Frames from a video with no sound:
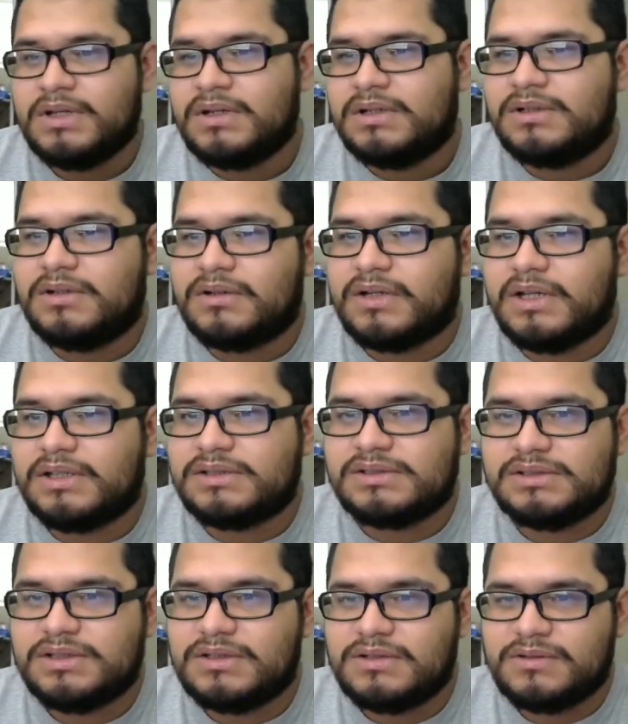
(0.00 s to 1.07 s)
Okay,
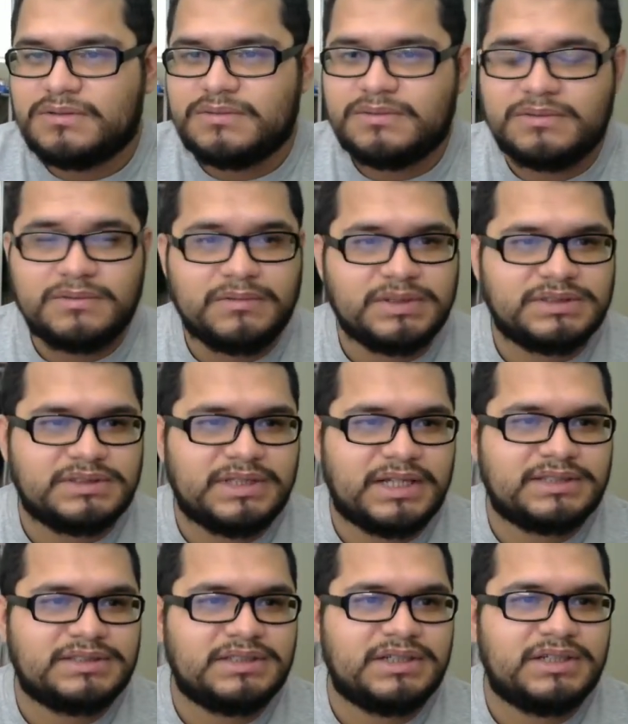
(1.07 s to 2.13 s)
so once
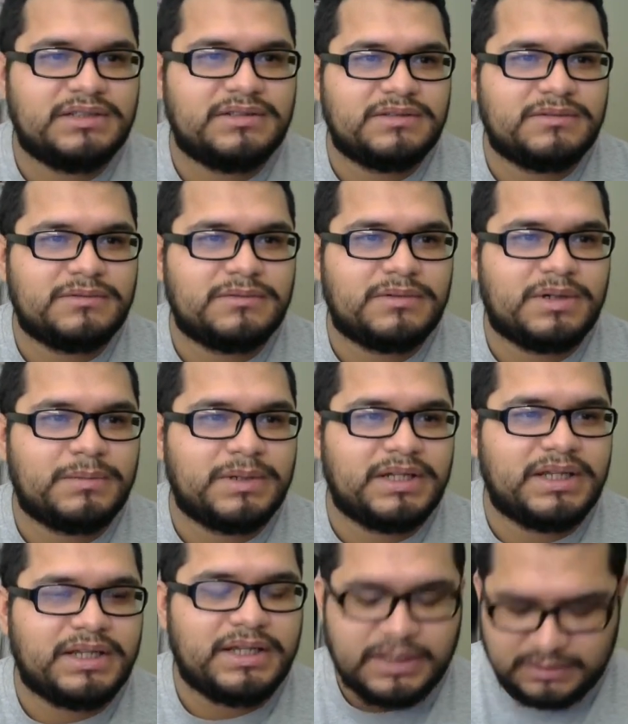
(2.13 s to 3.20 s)
that's done, what I'm
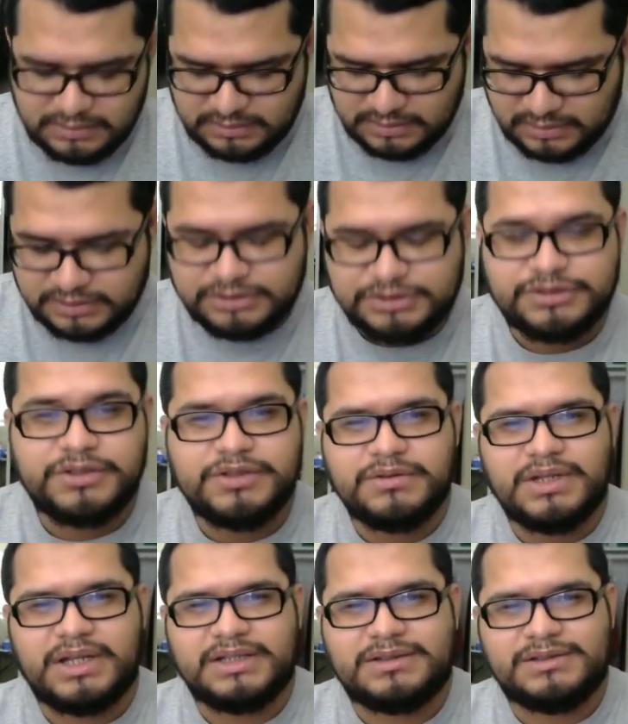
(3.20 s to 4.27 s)
gonna show you
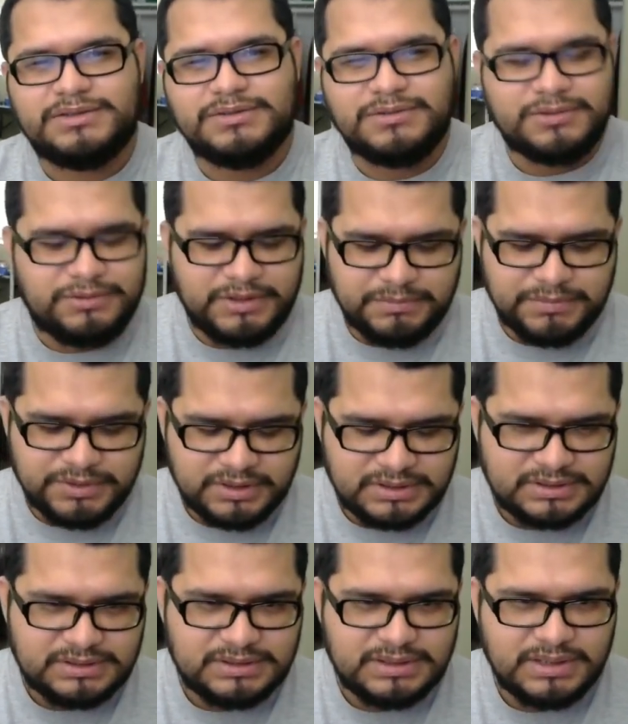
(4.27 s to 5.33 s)
like 2 or 3
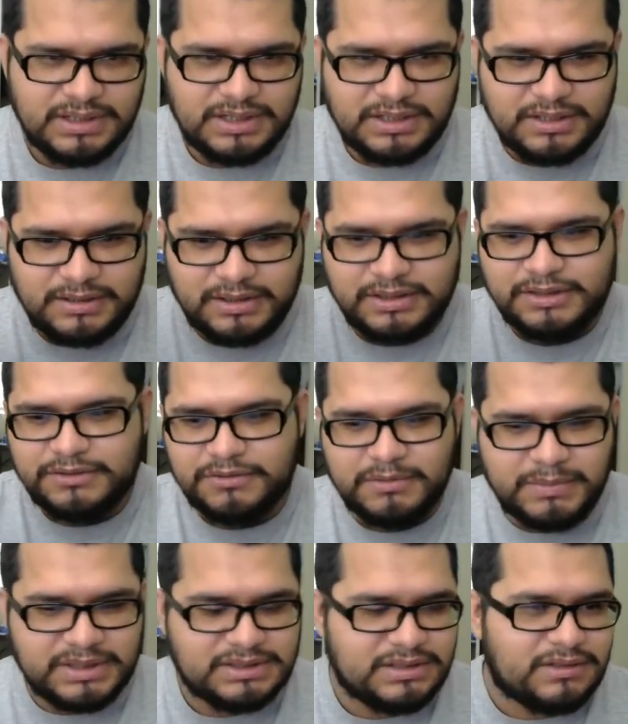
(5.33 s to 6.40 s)
books, and then I'm gonna do it
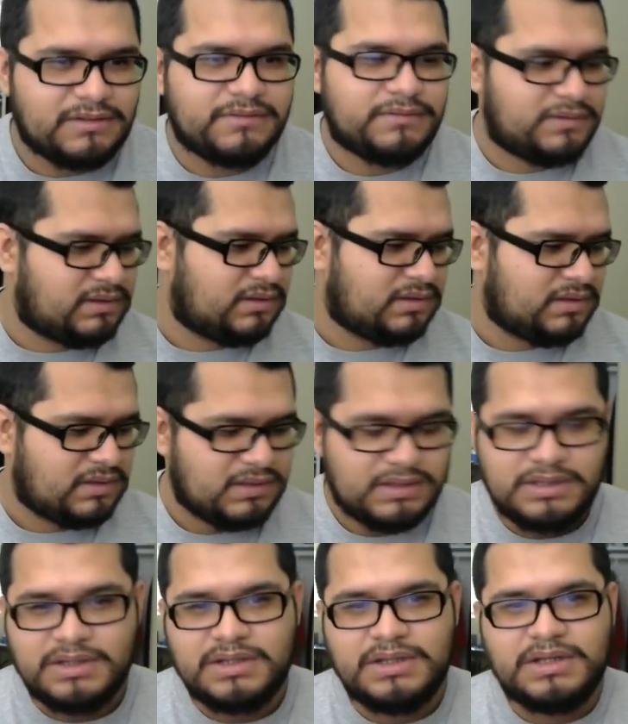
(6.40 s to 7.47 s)
myself
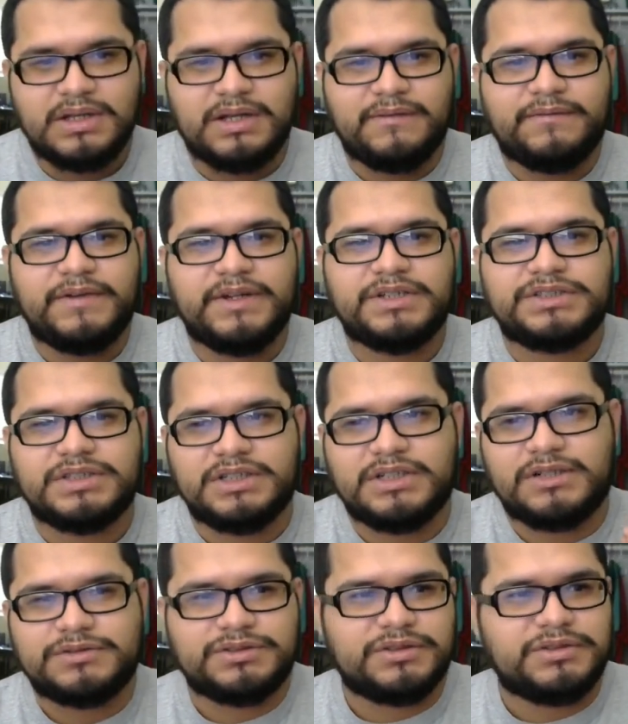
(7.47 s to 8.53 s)
and finish, and then
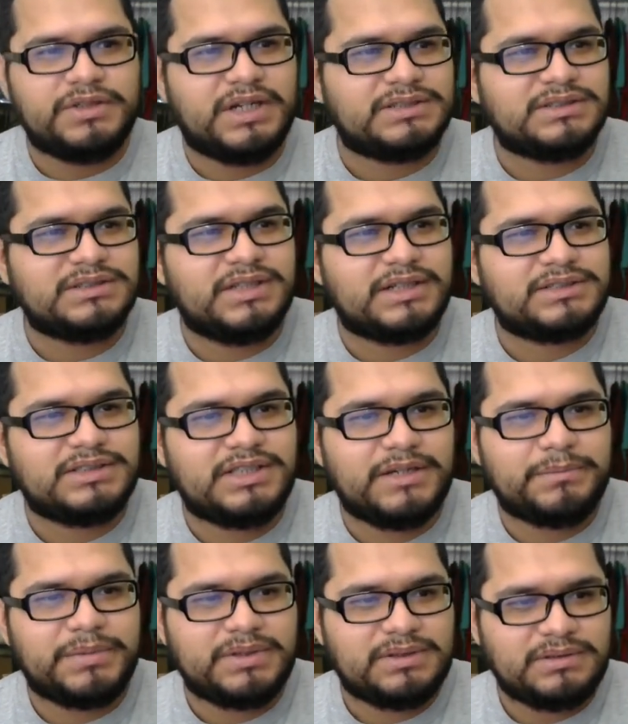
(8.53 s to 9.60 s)
I'll show you guys the next
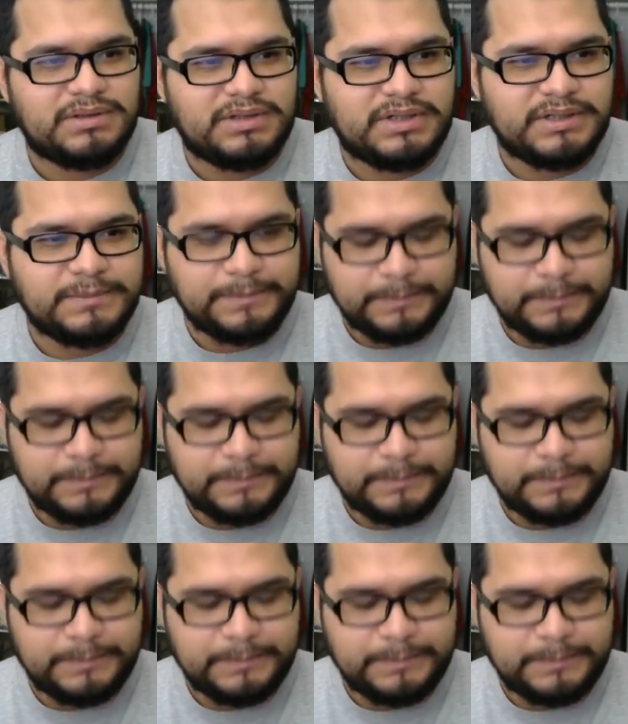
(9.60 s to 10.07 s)
step. All right.